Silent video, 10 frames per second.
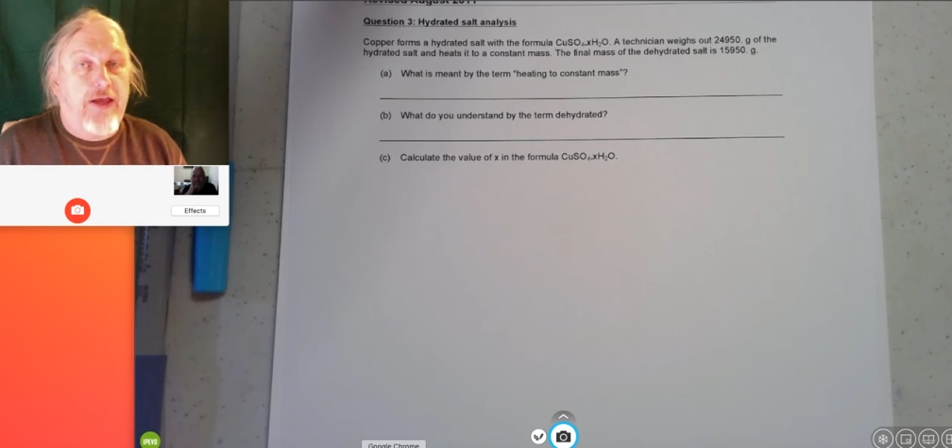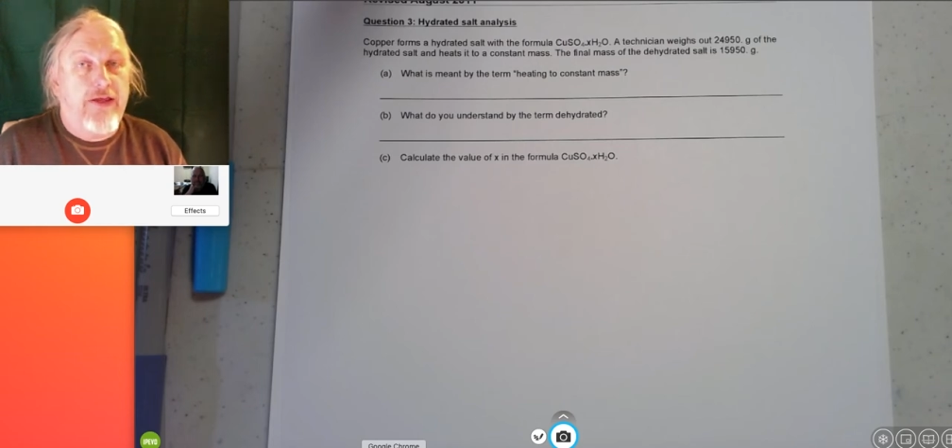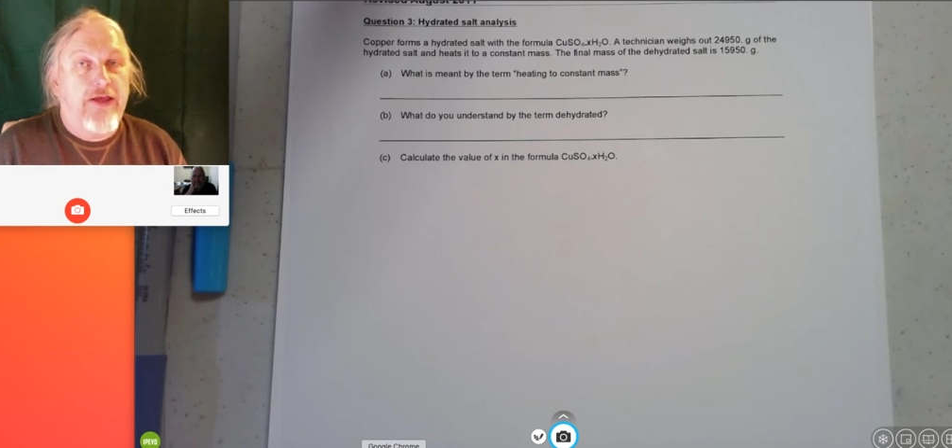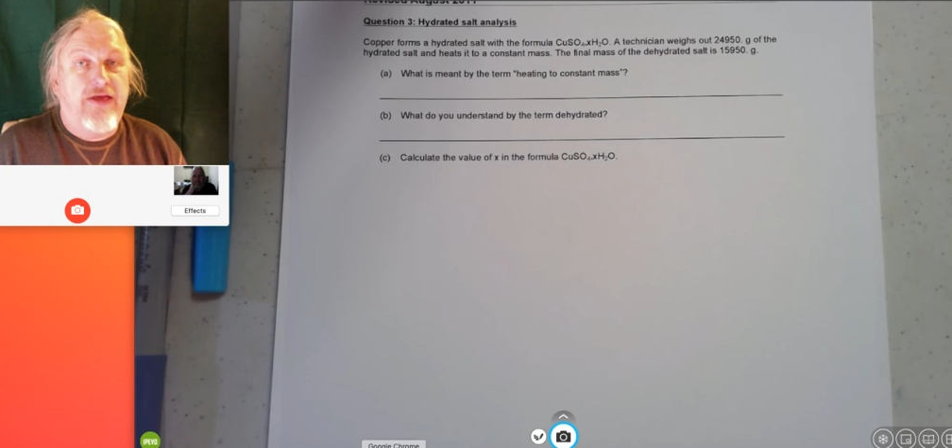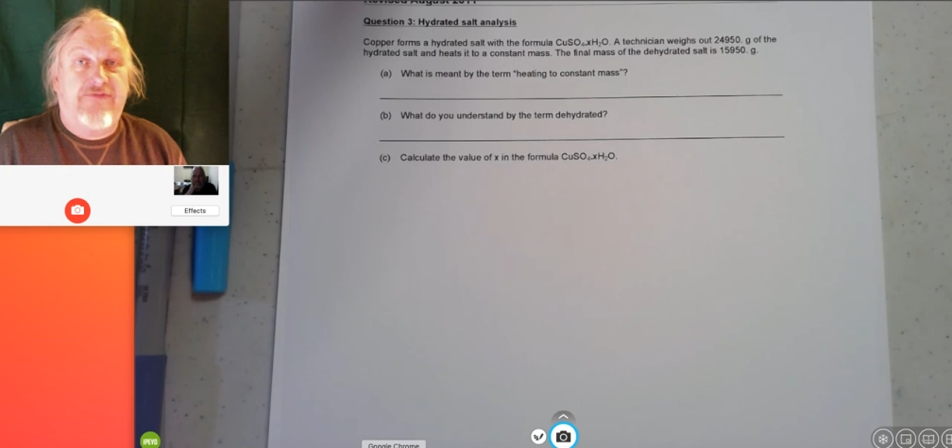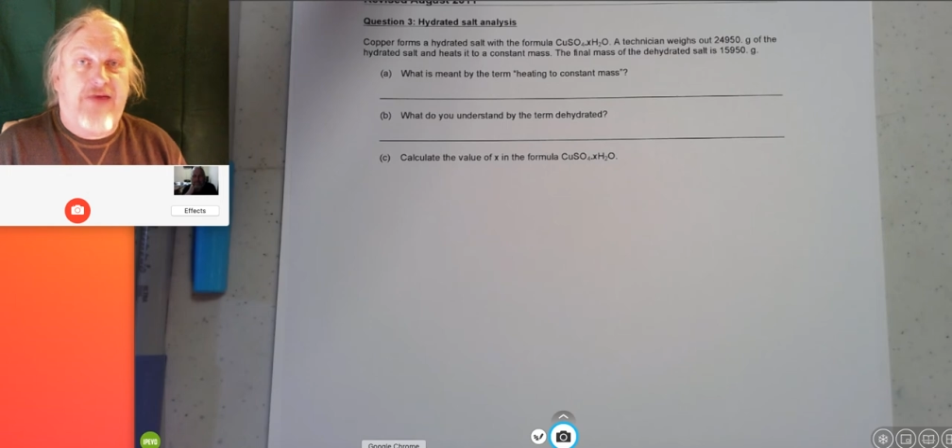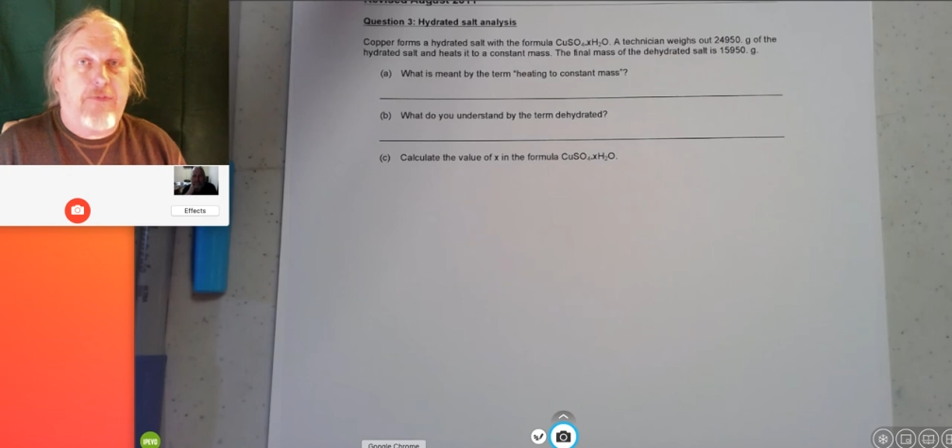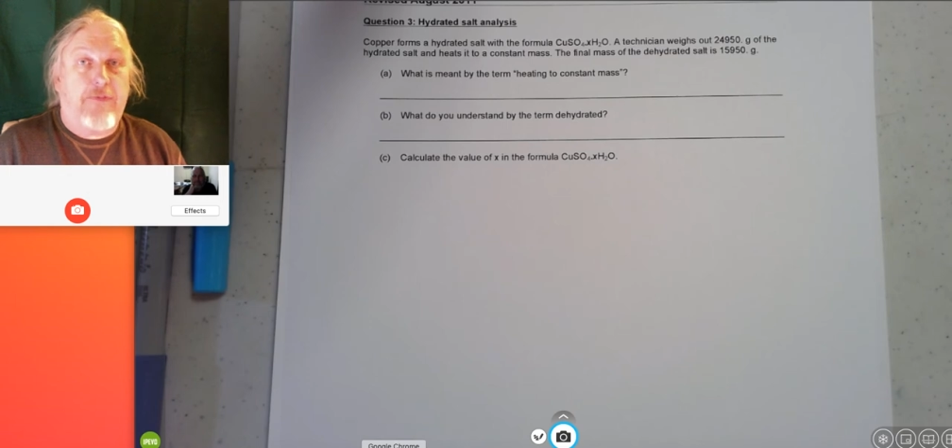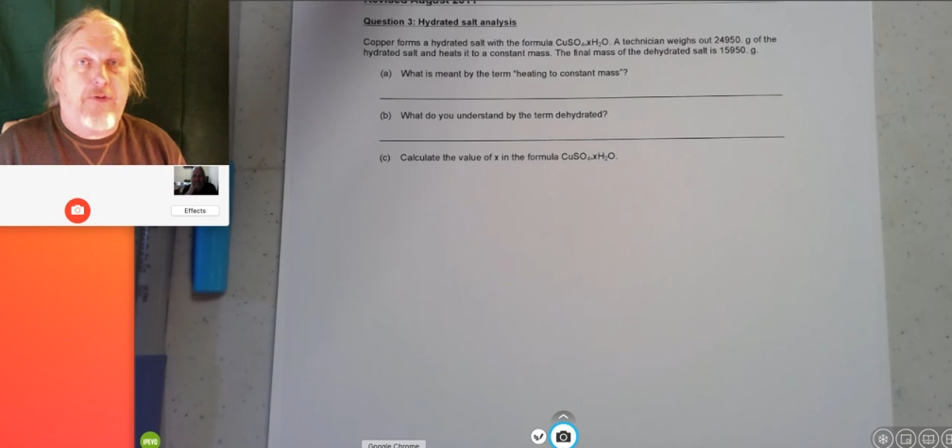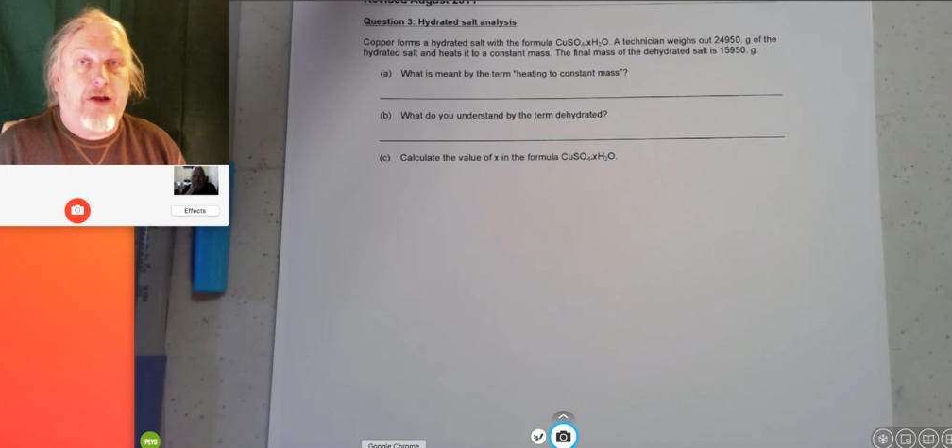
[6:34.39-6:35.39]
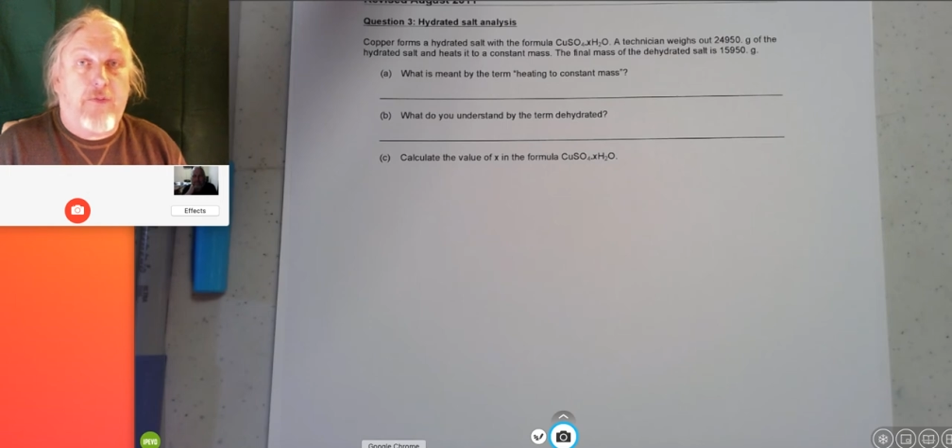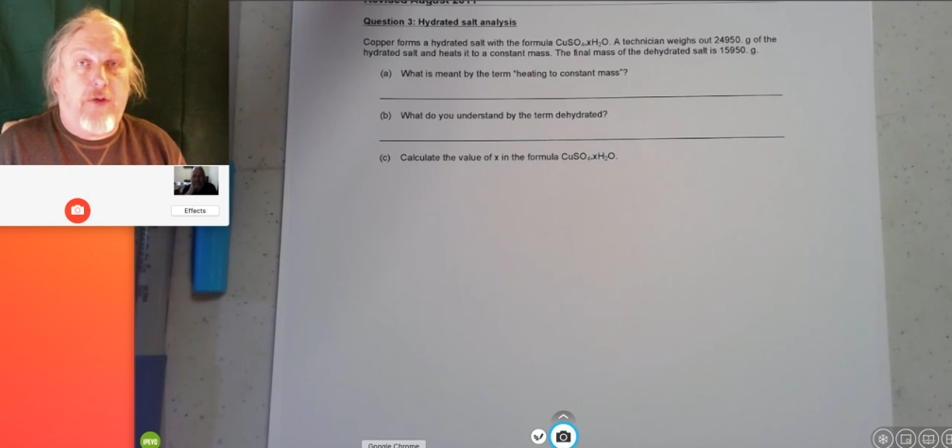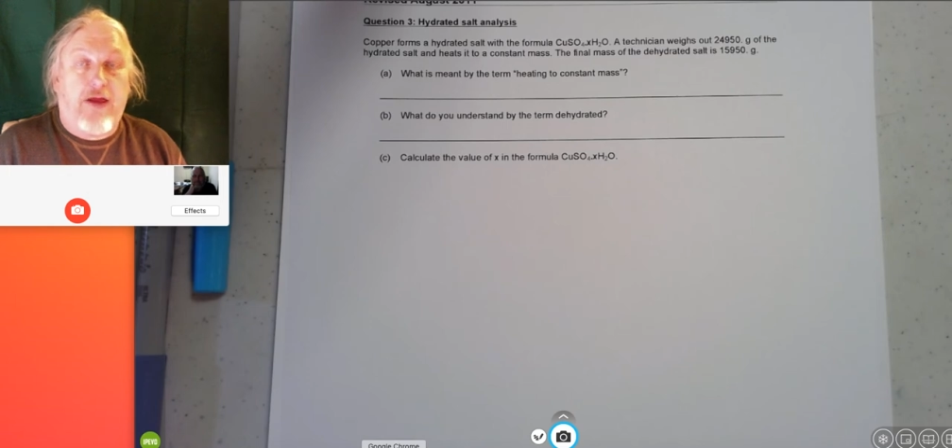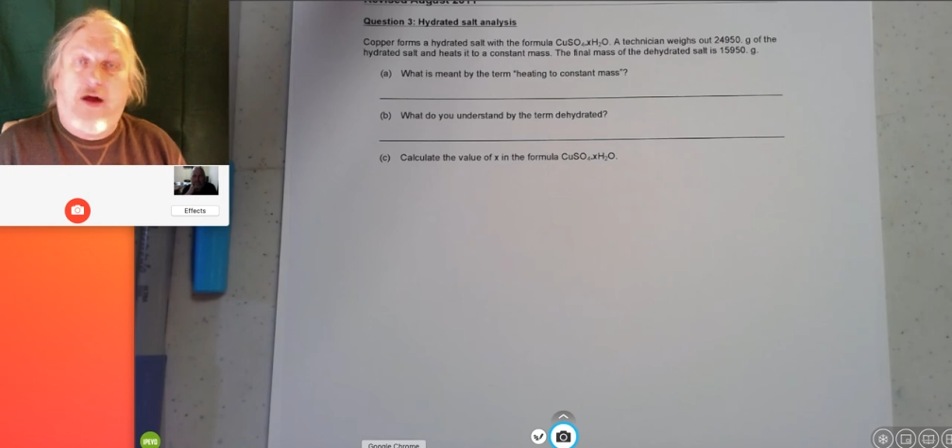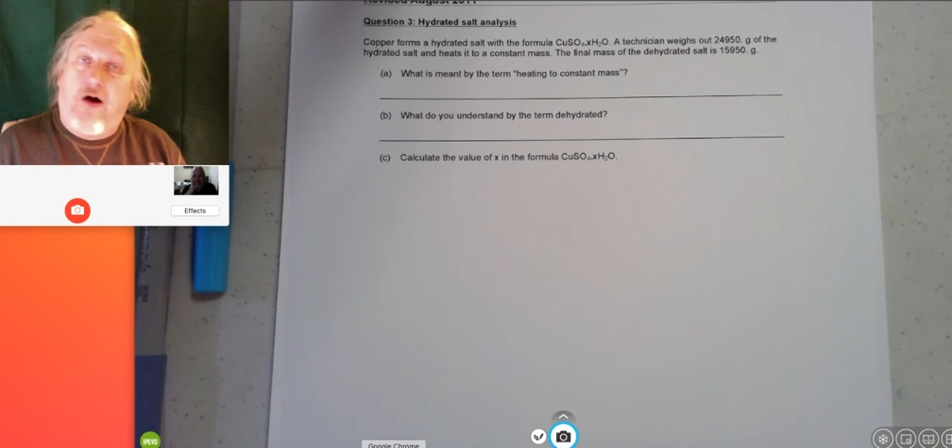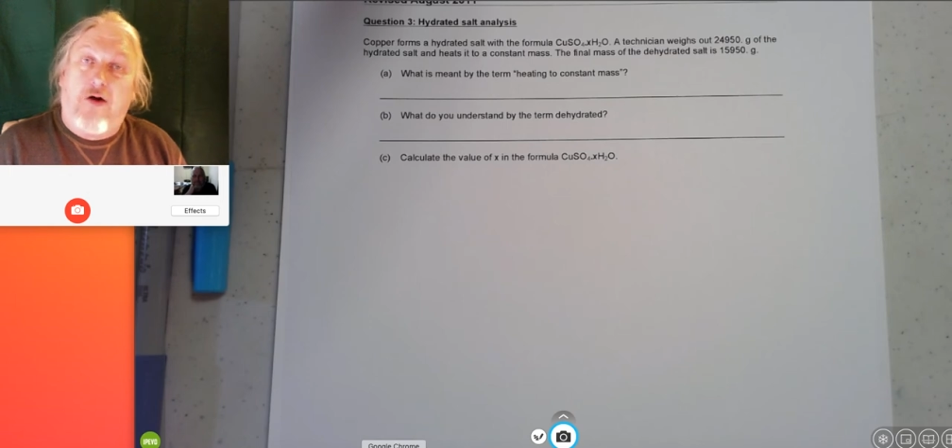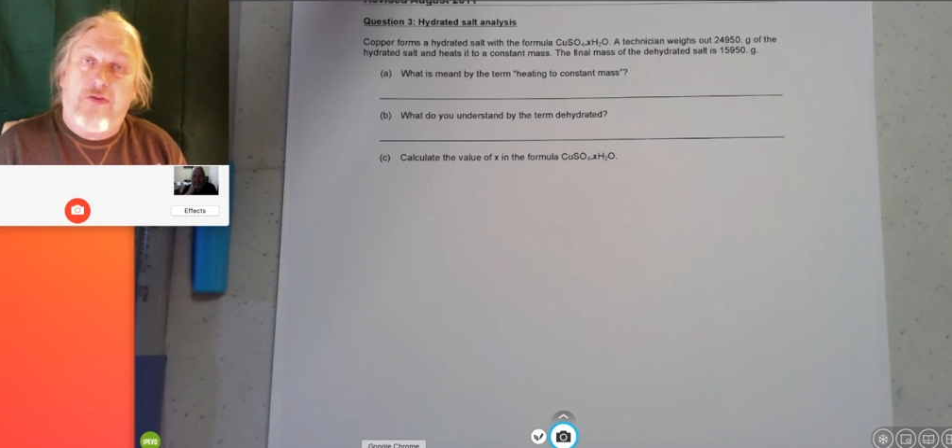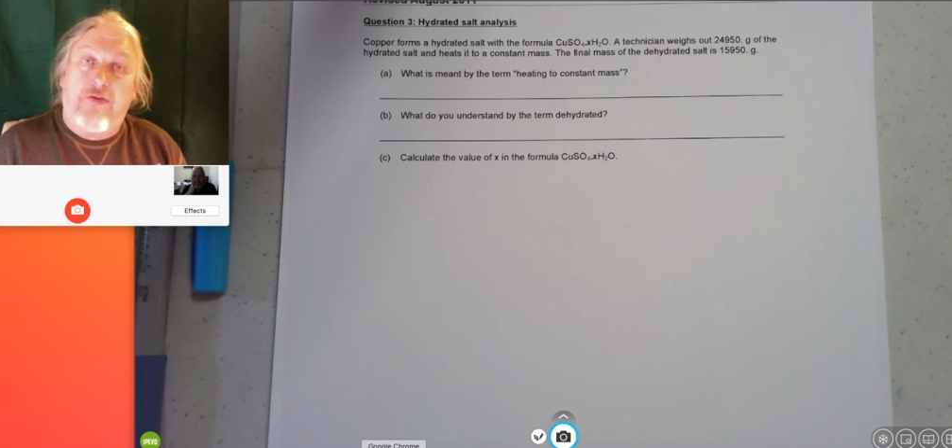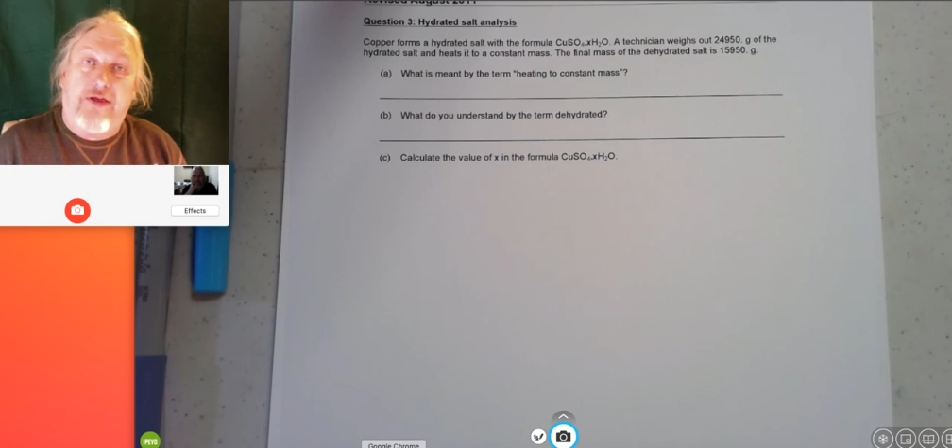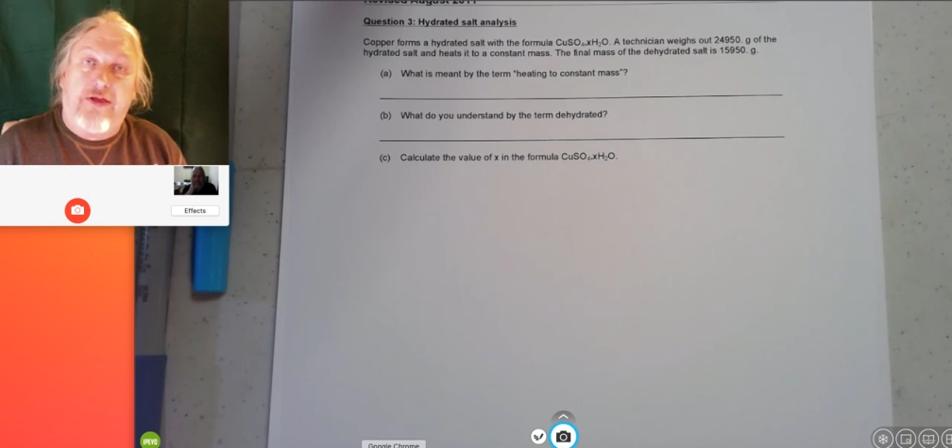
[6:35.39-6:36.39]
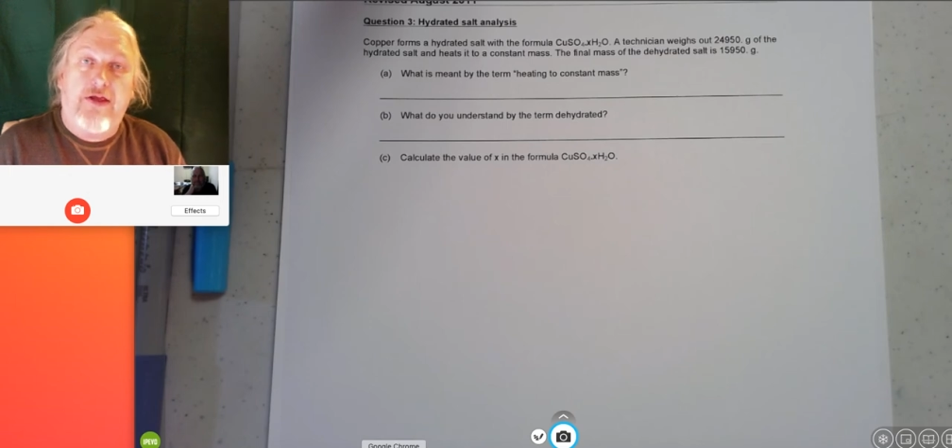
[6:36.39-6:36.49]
evaporated away all the